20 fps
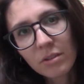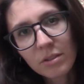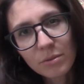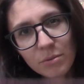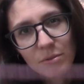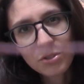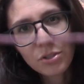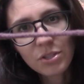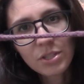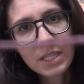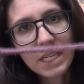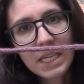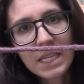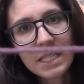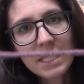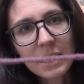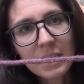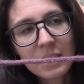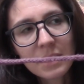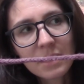It was just
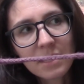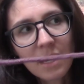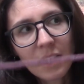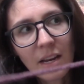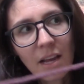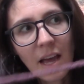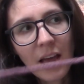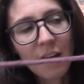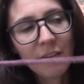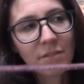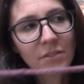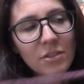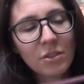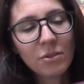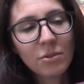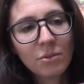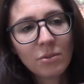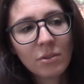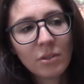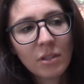easy to not have
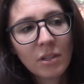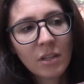to